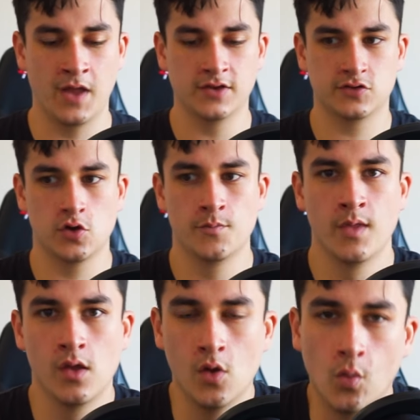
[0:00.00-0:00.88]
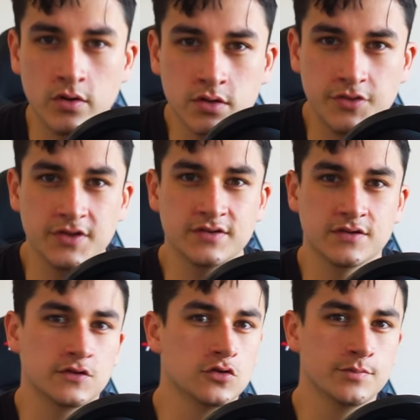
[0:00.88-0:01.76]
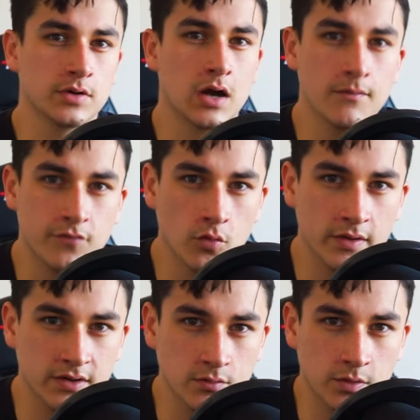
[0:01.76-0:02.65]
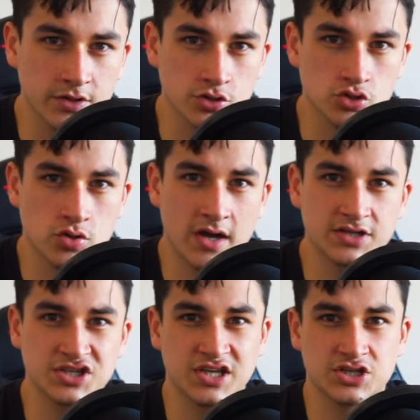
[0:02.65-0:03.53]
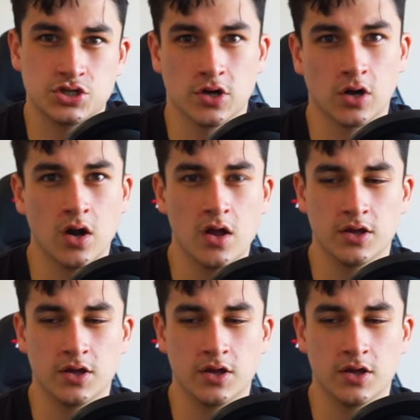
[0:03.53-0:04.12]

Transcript: And so one of the things that's super helpful when you're trying to get your